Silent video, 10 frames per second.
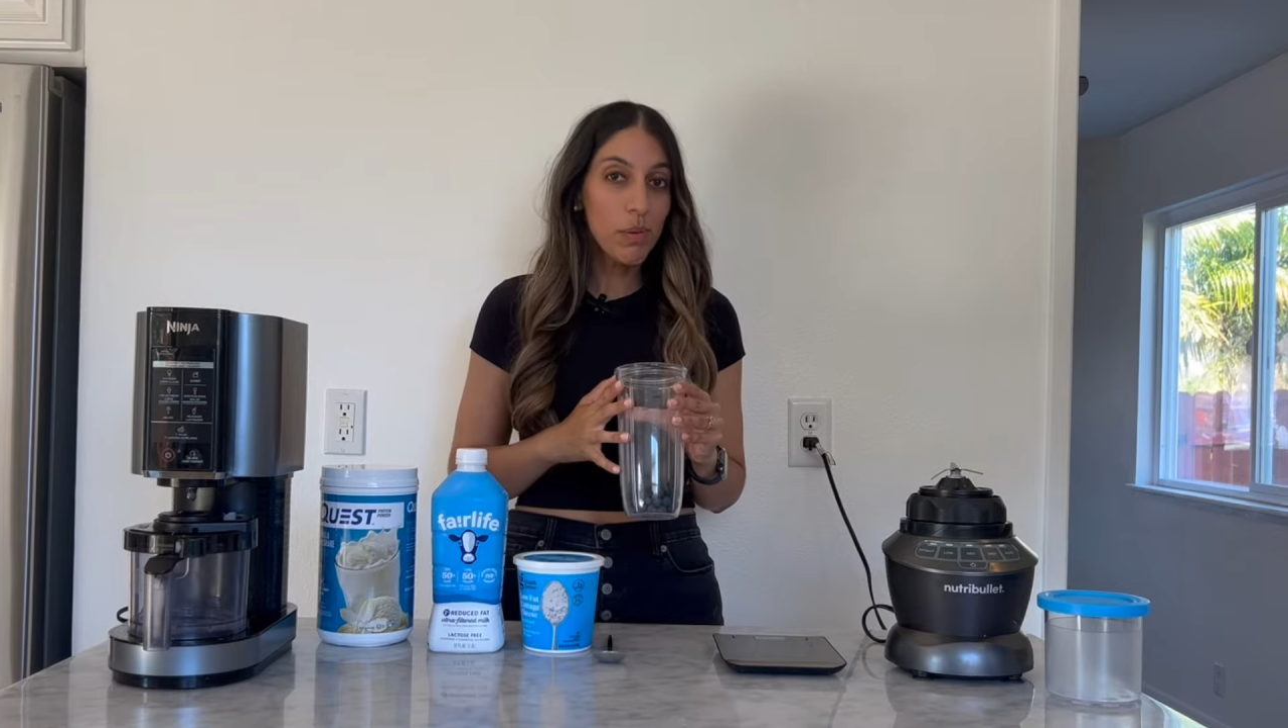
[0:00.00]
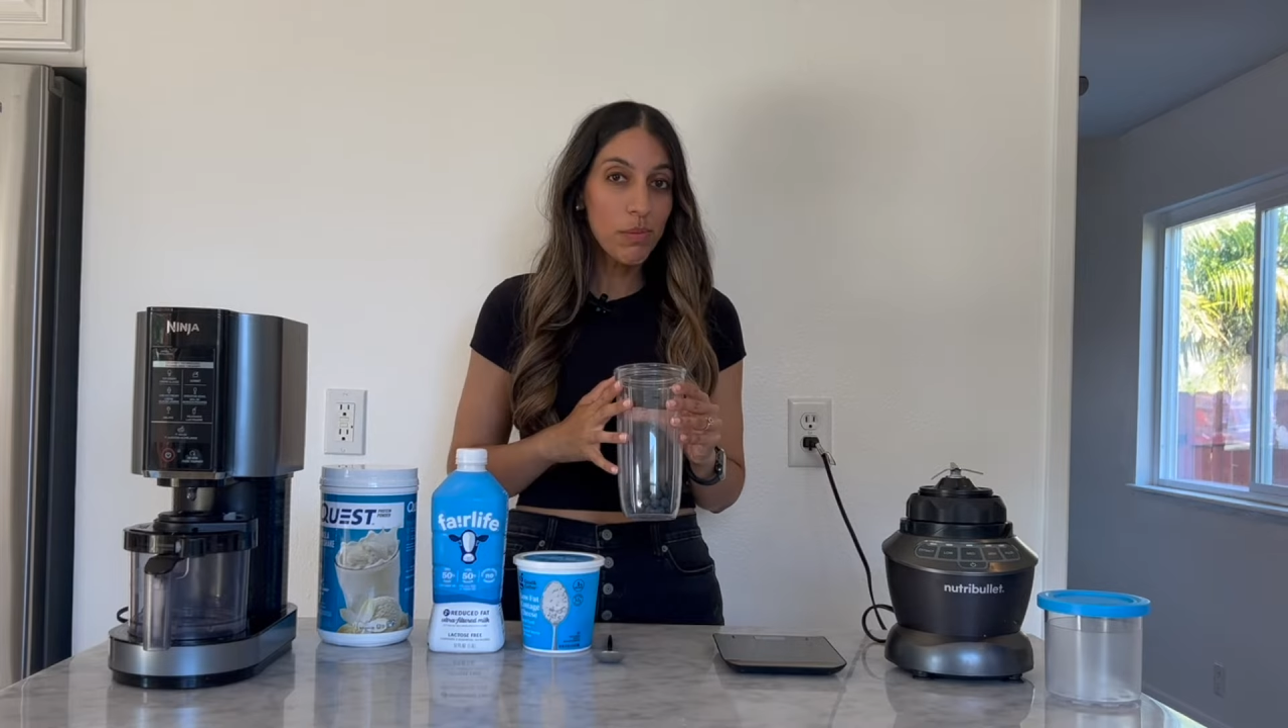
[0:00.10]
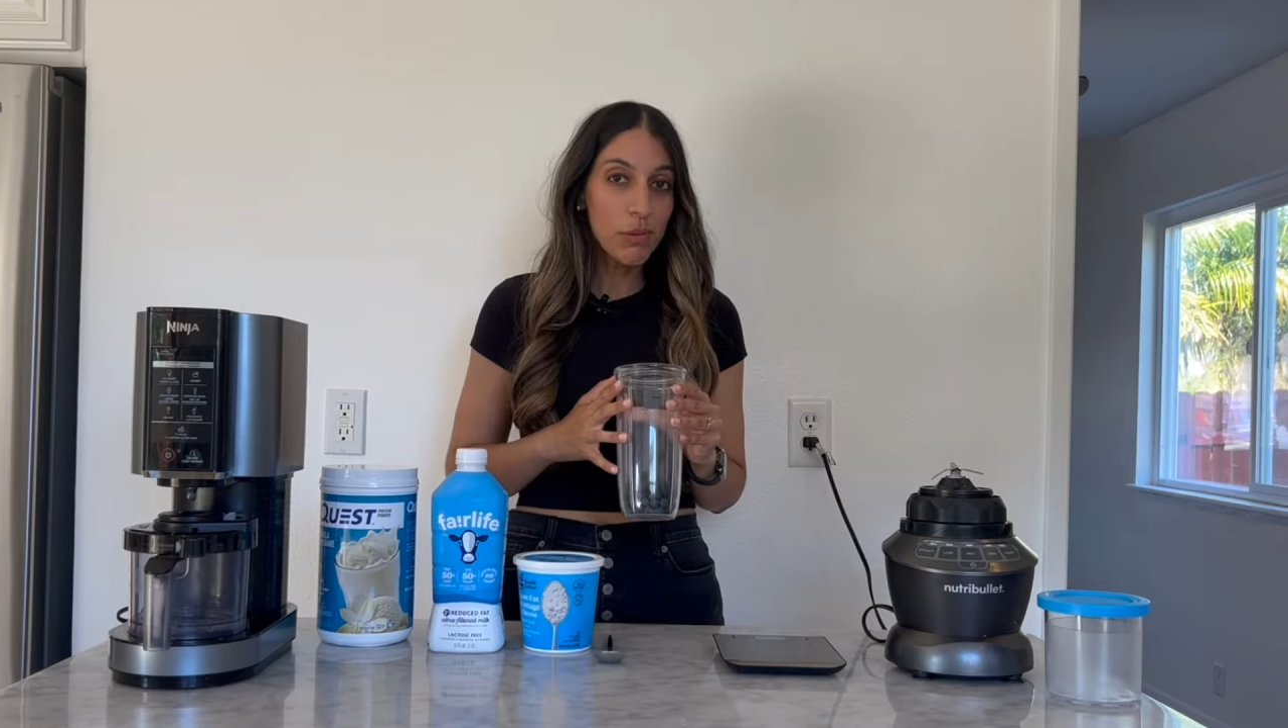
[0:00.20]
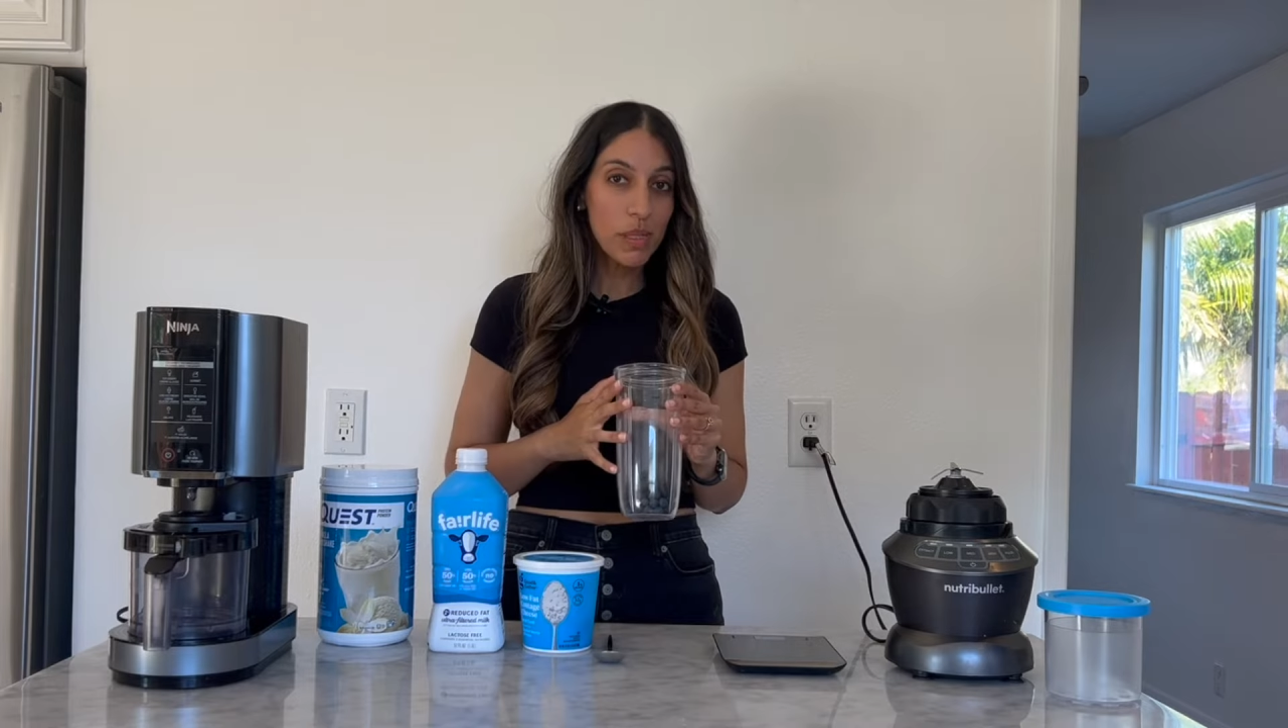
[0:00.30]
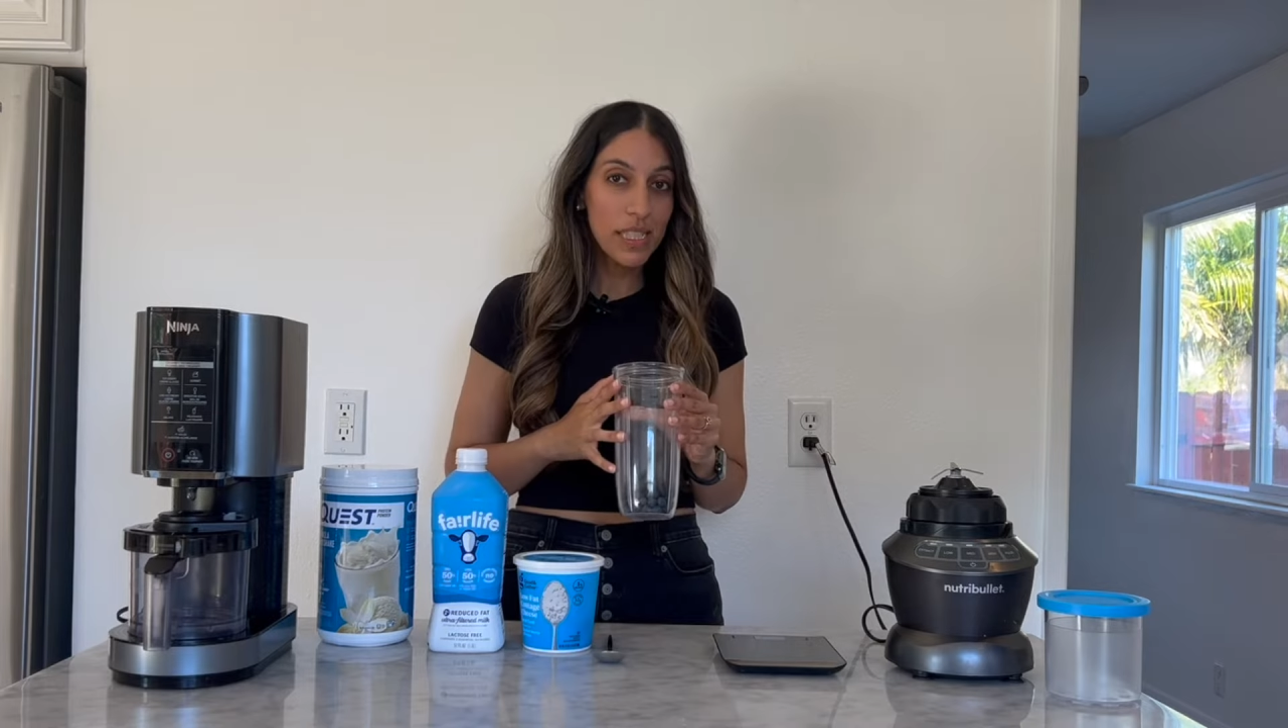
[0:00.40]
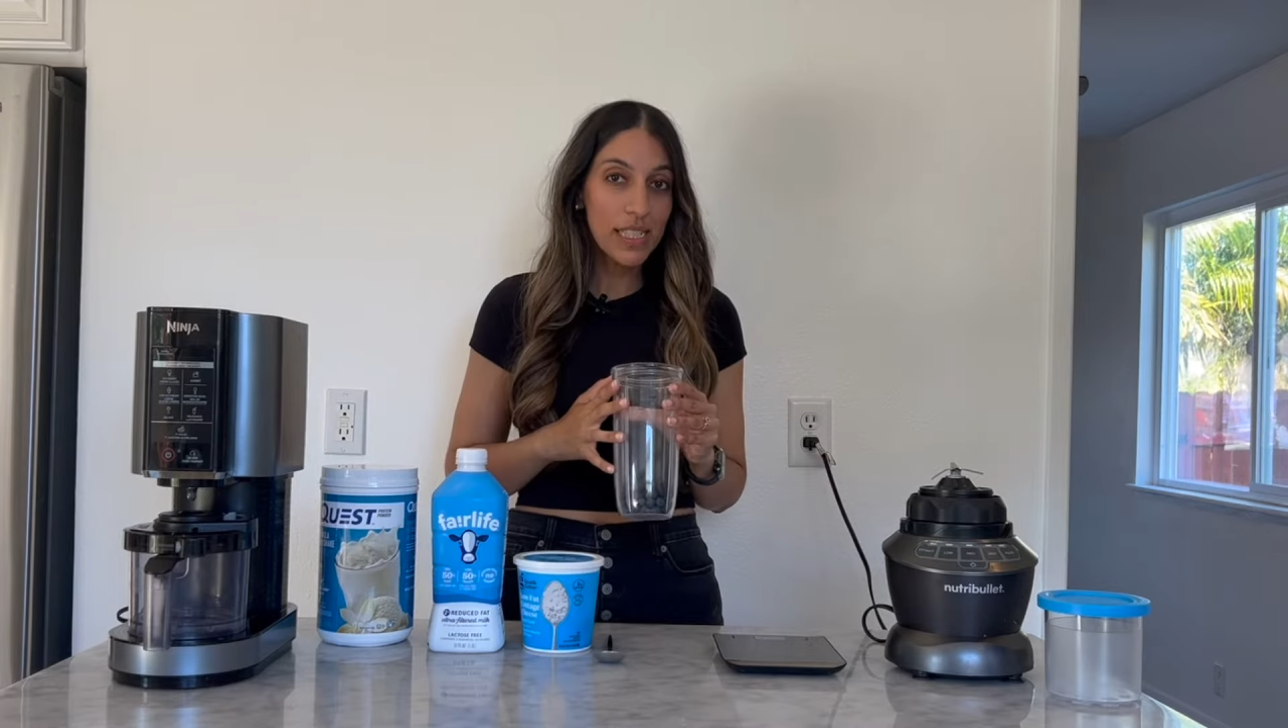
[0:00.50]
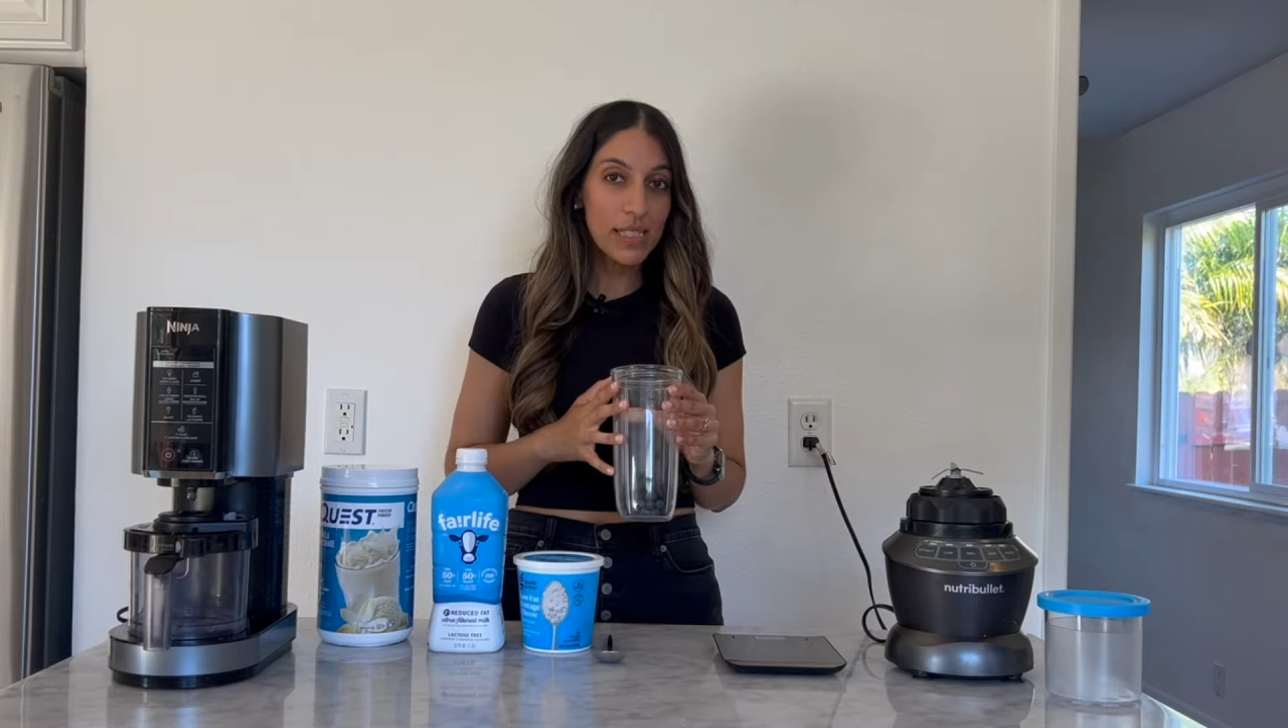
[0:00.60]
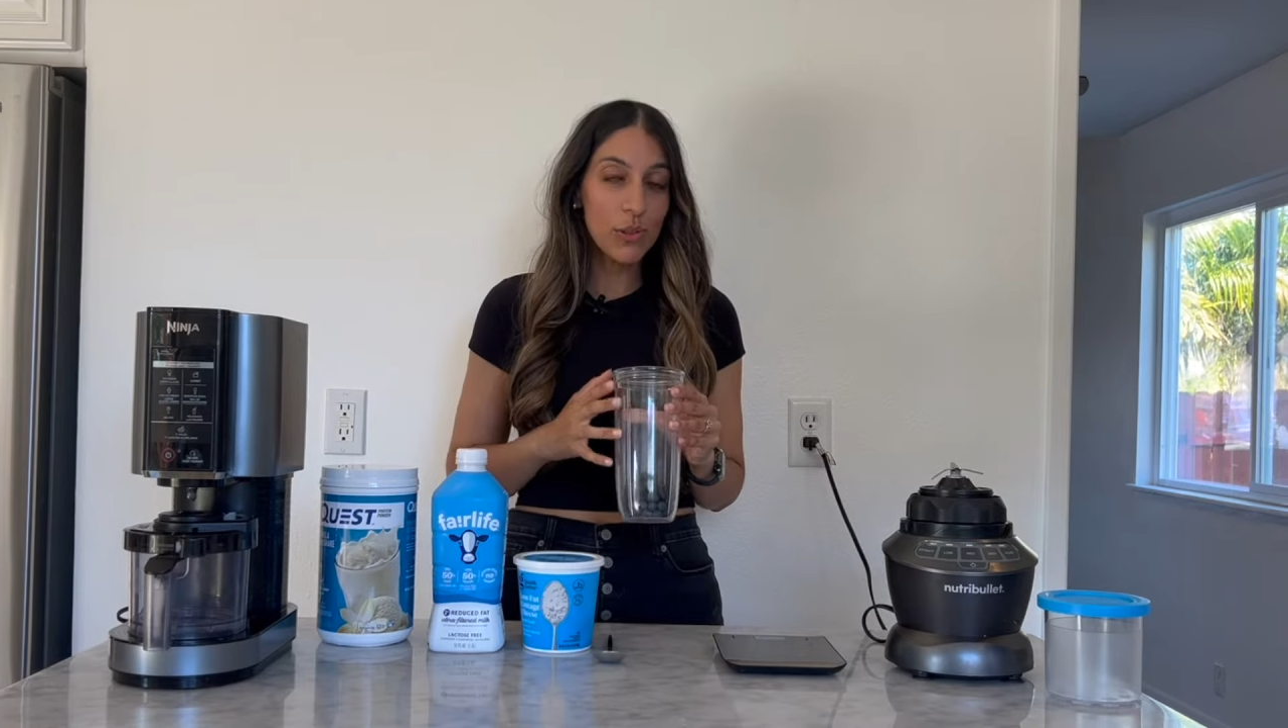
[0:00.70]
of blueberries,